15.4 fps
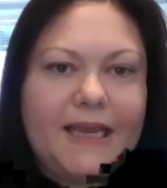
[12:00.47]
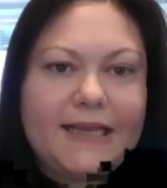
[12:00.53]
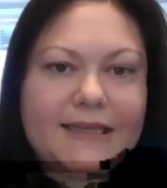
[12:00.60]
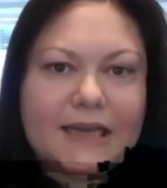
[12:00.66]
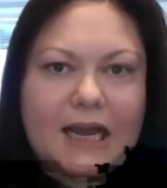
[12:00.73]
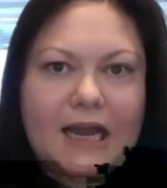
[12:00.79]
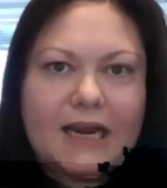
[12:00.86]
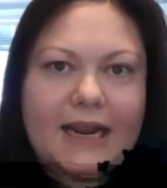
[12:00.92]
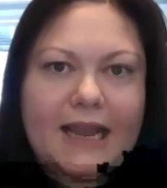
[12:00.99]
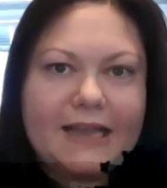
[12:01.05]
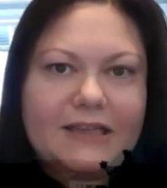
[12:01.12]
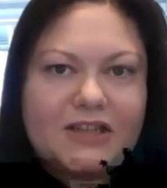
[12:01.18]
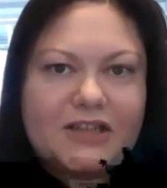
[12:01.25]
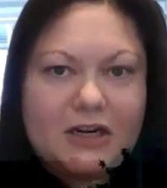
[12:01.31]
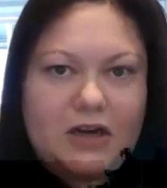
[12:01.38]
is a
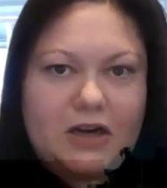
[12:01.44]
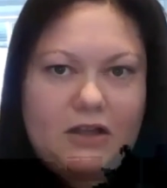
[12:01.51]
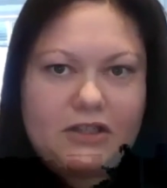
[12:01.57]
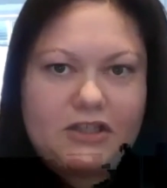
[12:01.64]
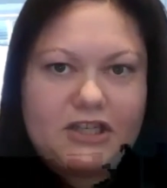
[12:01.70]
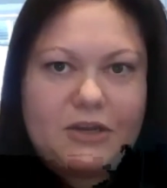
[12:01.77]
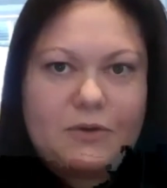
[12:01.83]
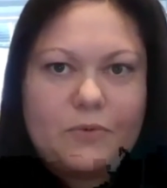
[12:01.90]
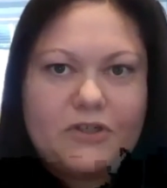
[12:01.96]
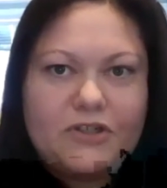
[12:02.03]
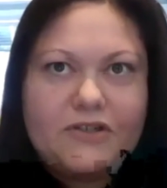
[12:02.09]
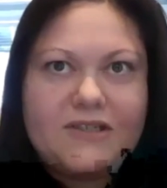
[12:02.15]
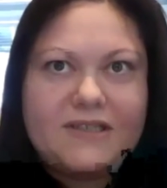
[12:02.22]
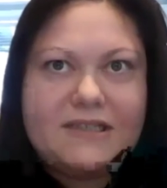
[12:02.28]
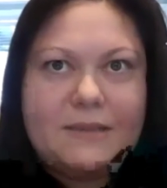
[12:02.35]
cutting-edge technology which
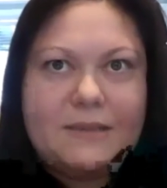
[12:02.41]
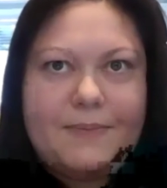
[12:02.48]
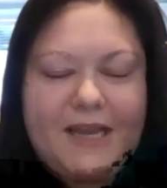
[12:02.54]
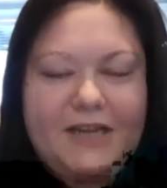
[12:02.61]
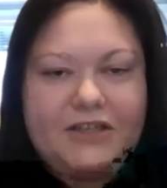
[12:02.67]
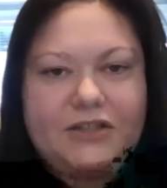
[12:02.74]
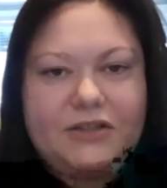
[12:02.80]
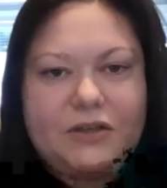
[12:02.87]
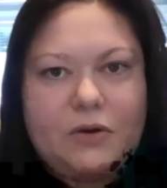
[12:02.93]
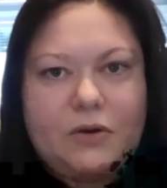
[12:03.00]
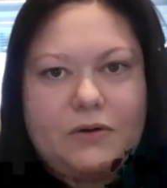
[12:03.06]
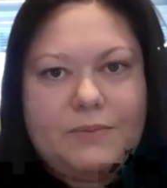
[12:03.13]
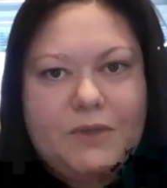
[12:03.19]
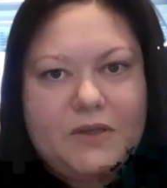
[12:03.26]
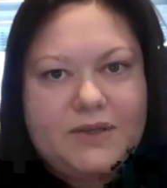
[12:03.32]
uses the patient's
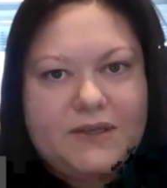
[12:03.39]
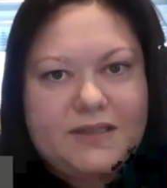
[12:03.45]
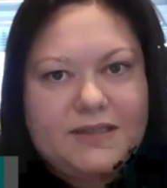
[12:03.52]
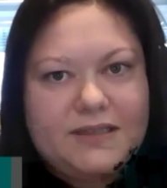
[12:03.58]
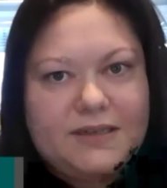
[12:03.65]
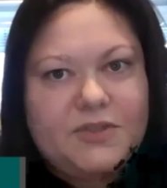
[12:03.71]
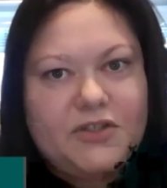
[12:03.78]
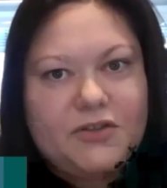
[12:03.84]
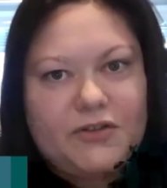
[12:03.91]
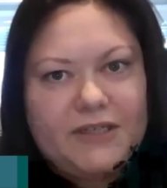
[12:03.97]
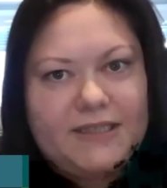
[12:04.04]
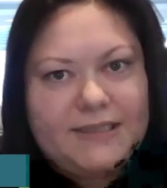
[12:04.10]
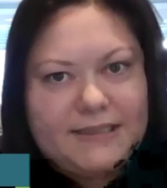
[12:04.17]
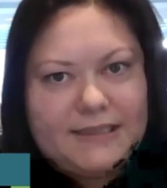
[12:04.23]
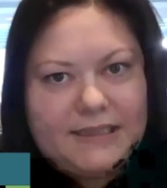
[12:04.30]
own immune system to
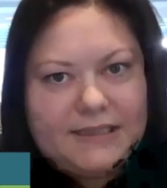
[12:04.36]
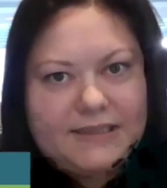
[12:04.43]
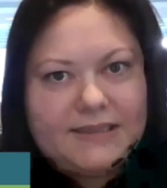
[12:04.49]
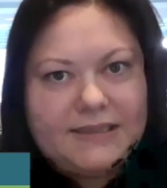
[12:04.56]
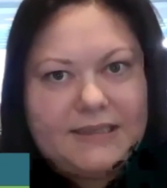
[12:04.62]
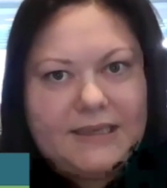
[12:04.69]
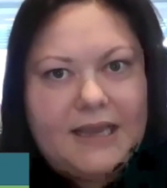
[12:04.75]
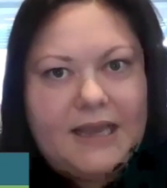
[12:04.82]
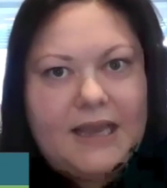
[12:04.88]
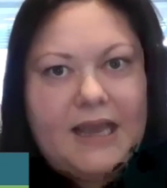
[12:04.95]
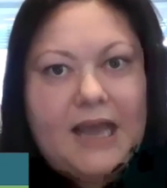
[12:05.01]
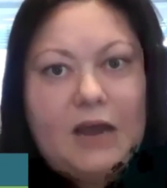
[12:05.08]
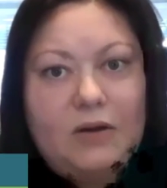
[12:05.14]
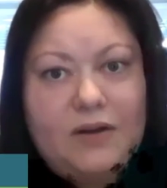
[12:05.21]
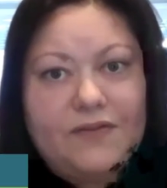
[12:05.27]
treat disease.
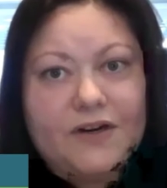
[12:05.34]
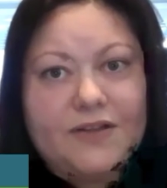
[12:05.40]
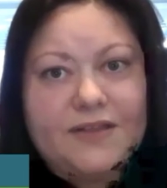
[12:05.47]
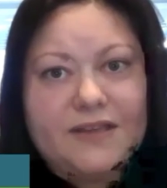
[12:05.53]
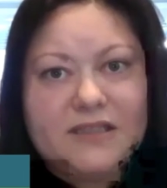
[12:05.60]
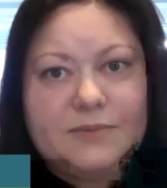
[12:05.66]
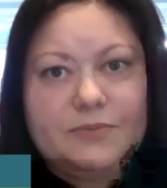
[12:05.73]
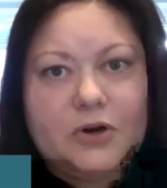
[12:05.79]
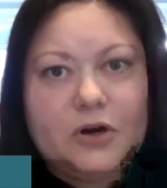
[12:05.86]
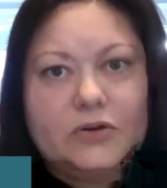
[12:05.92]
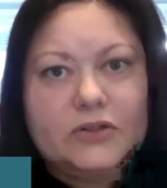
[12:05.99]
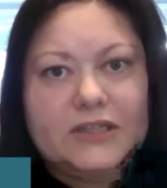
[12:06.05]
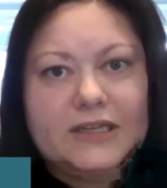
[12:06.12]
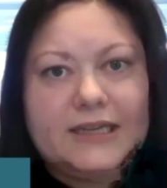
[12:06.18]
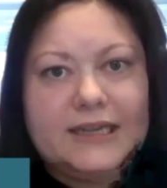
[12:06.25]
However, this
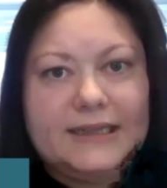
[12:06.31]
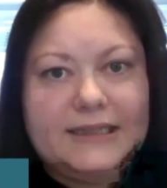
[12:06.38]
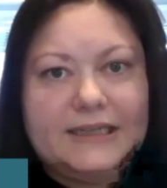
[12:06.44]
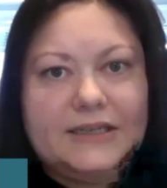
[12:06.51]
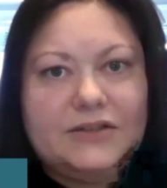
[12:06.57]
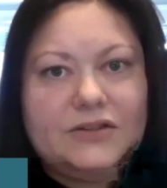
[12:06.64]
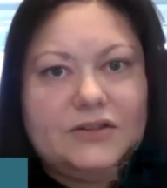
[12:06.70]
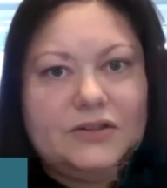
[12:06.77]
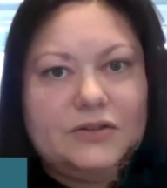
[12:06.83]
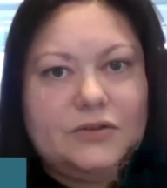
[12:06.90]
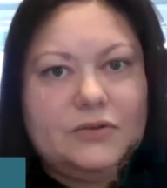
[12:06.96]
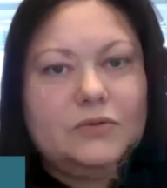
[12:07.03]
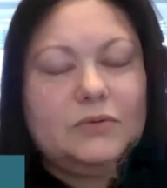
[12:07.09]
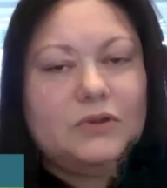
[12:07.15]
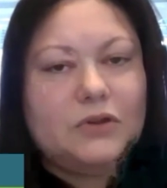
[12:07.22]
approach can lead
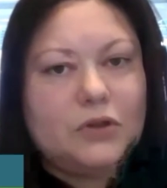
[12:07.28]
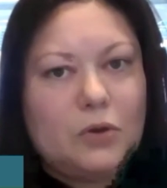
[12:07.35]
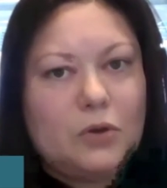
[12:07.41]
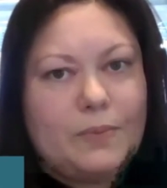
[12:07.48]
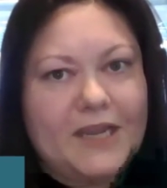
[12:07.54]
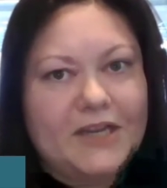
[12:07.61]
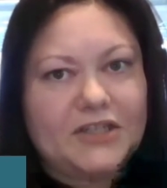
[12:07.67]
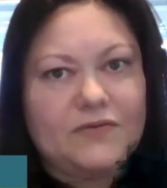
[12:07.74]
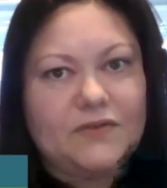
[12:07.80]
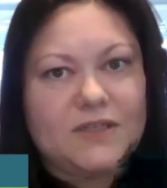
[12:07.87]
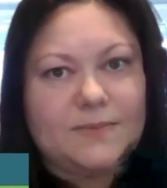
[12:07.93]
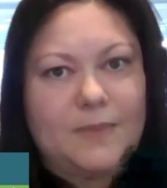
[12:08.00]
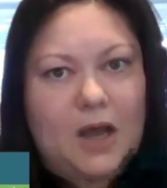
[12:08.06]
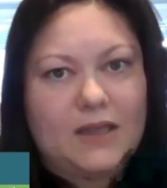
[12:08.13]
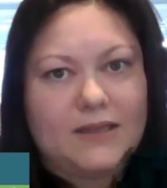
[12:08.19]
to low patient
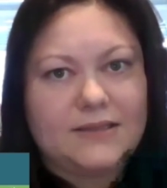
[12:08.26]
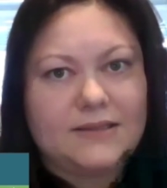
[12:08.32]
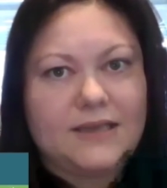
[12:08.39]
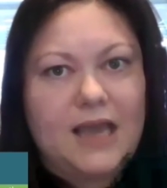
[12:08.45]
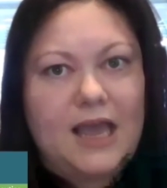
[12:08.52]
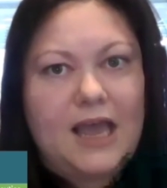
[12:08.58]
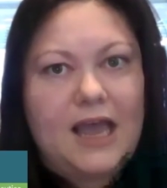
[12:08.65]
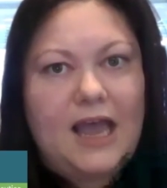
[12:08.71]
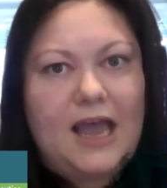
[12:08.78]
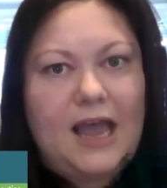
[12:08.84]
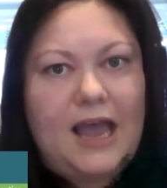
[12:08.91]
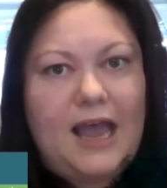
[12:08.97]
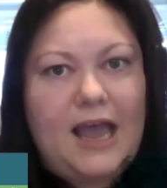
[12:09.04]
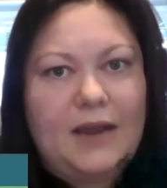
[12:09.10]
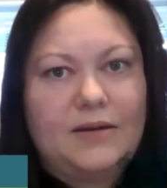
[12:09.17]
response
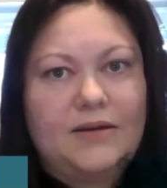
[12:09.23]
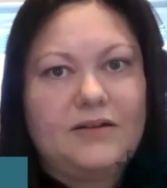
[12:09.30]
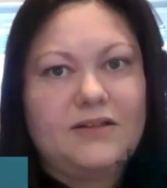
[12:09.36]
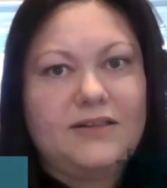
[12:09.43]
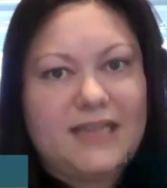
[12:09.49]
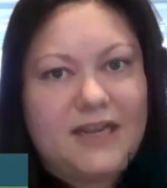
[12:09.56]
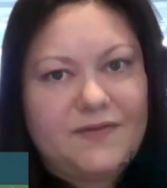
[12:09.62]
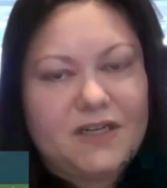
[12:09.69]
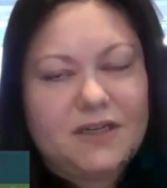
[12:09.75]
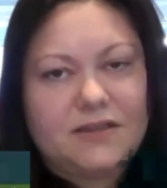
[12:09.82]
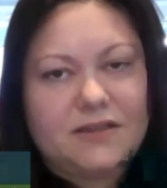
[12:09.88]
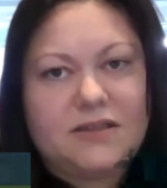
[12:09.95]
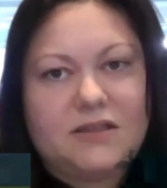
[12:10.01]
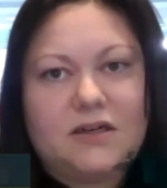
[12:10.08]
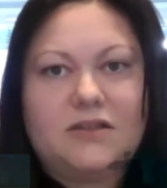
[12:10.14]
and safety
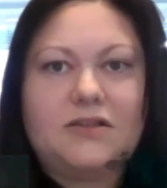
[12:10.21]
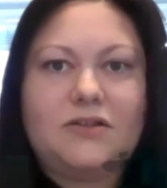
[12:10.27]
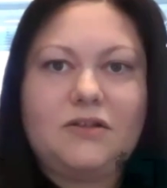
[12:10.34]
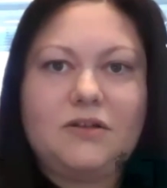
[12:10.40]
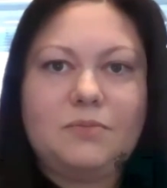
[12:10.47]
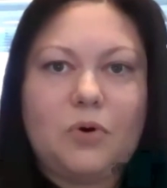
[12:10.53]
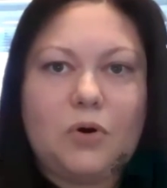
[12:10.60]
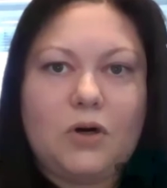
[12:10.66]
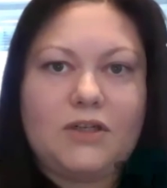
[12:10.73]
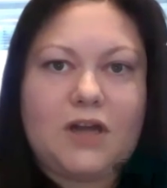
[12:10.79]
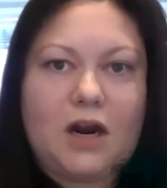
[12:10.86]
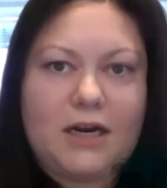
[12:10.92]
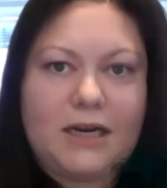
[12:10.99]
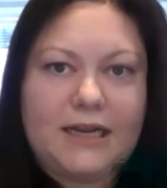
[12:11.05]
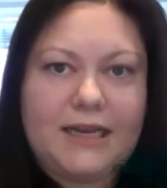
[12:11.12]
concerns due to poor
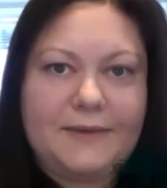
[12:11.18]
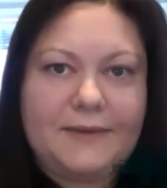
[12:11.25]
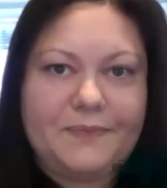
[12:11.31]
targeting.